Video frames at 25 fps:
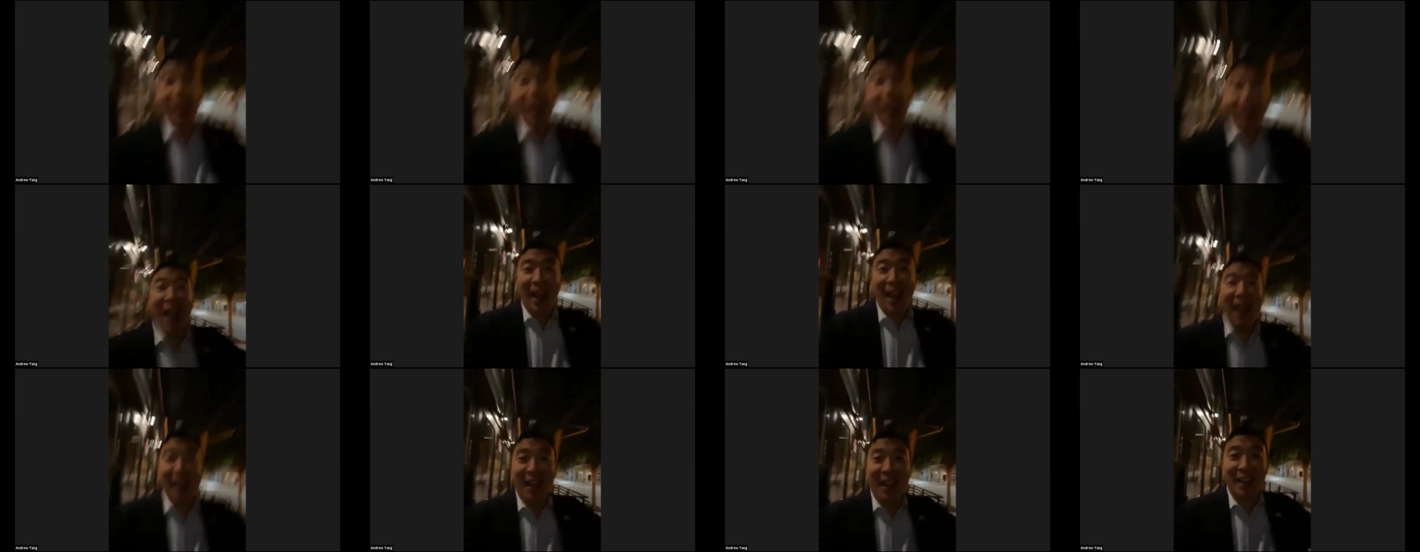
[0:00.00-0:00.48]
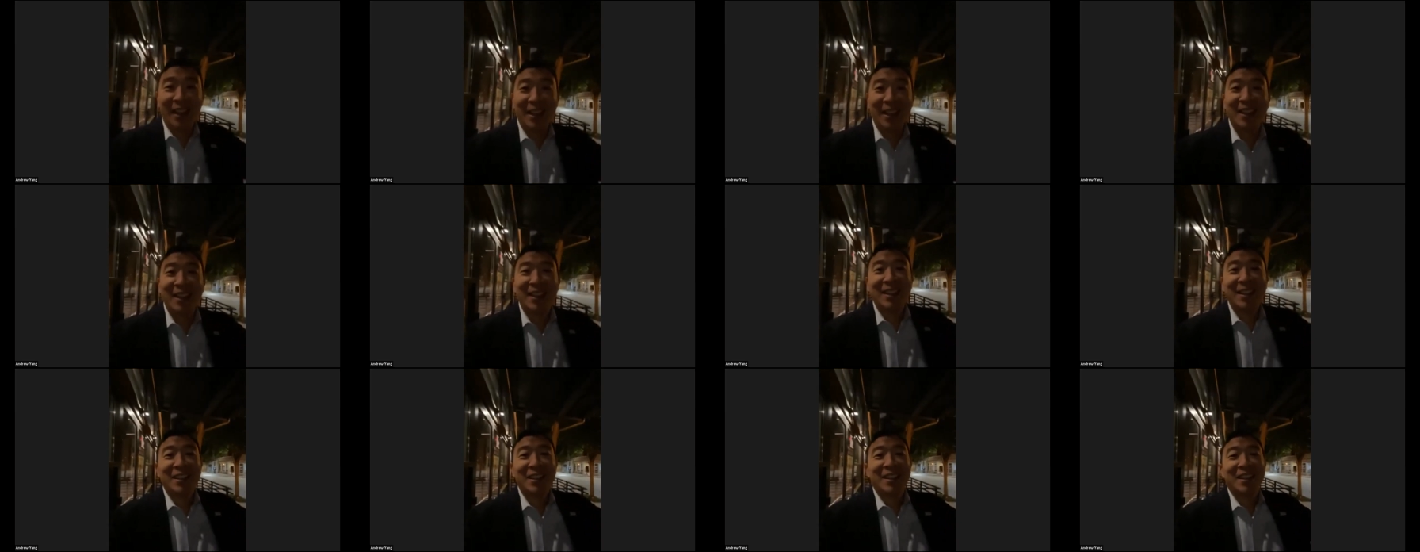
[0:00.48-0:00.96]
FairVote
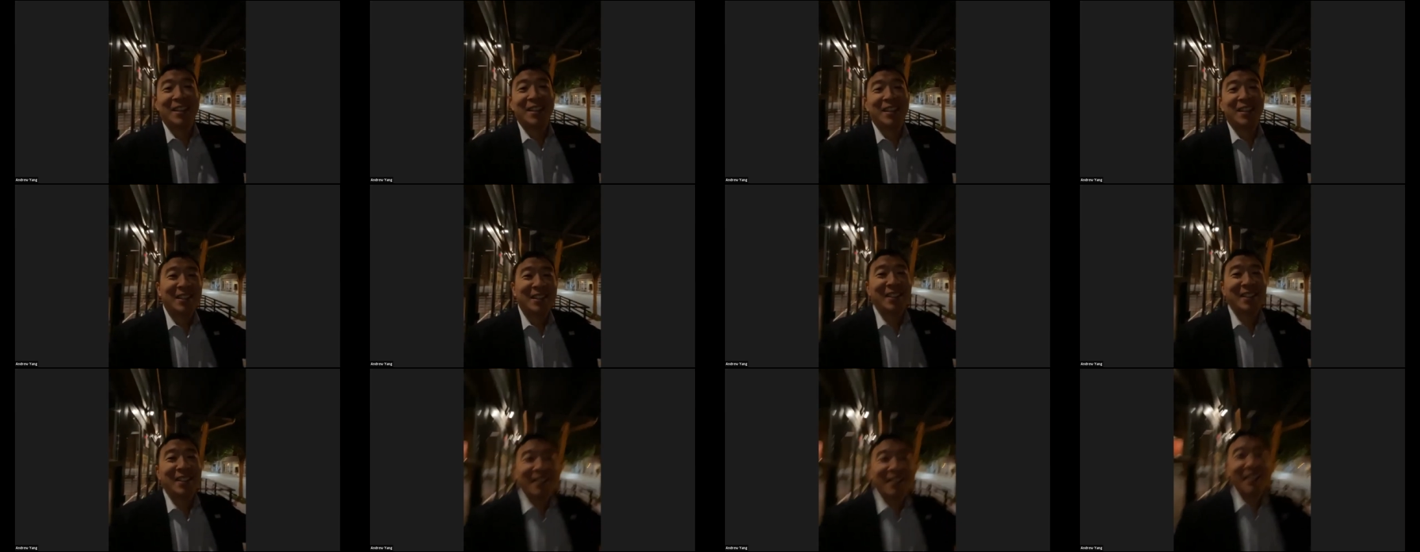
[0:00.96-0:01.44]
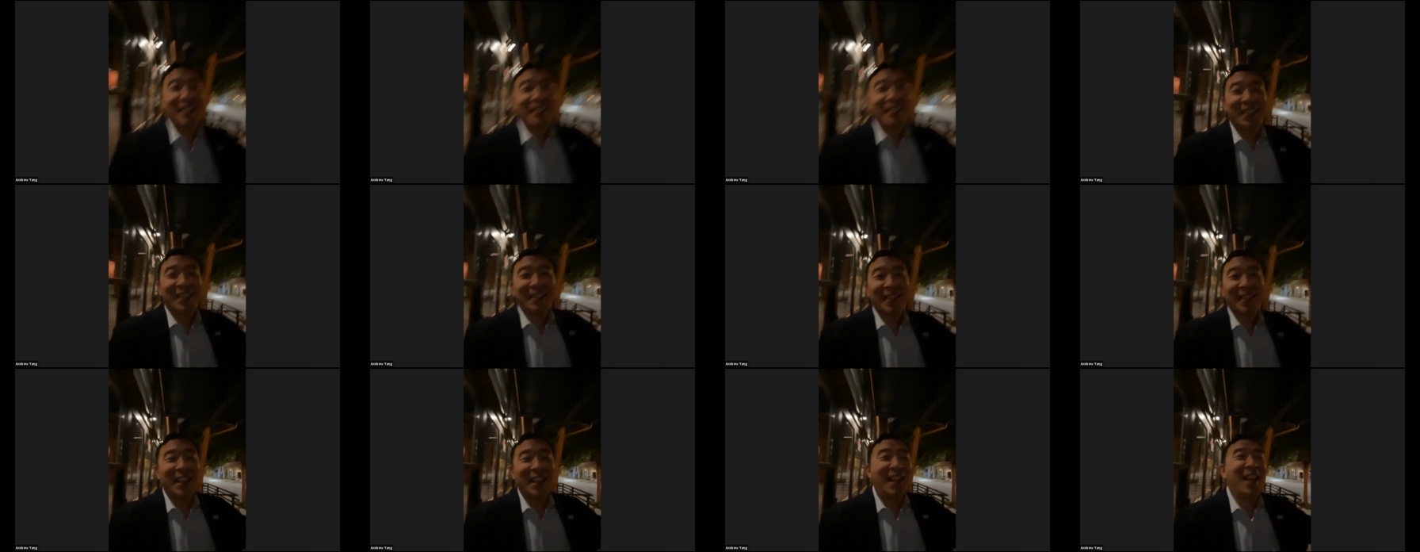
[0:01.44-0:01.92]
Washington.
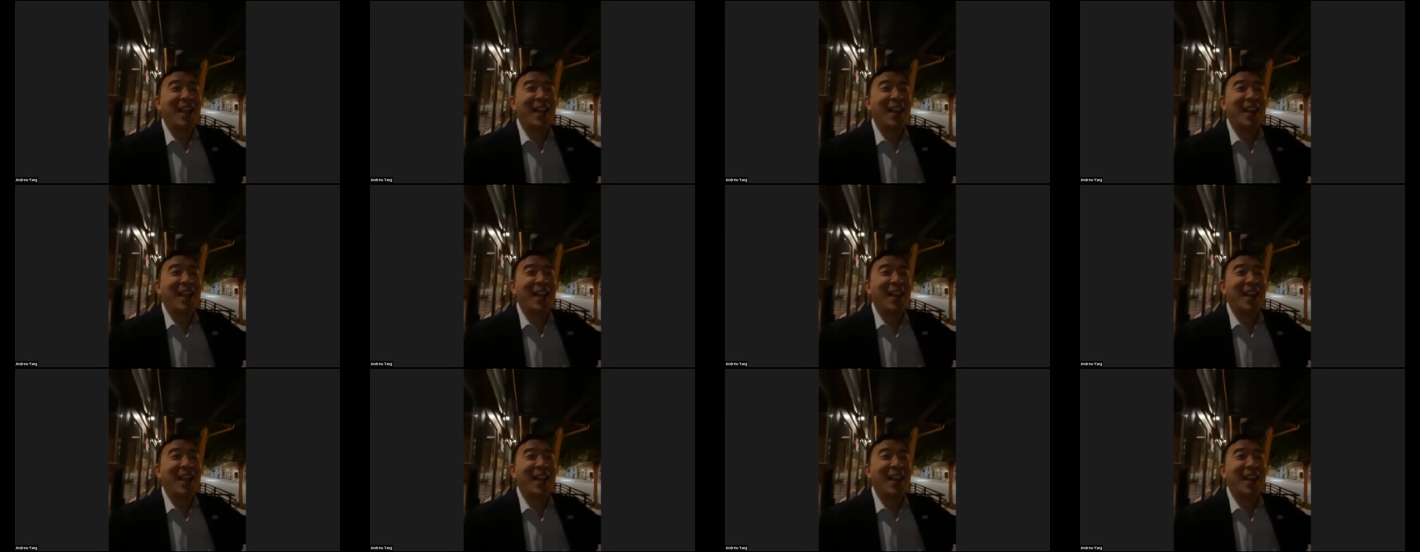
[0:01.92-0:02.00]
So if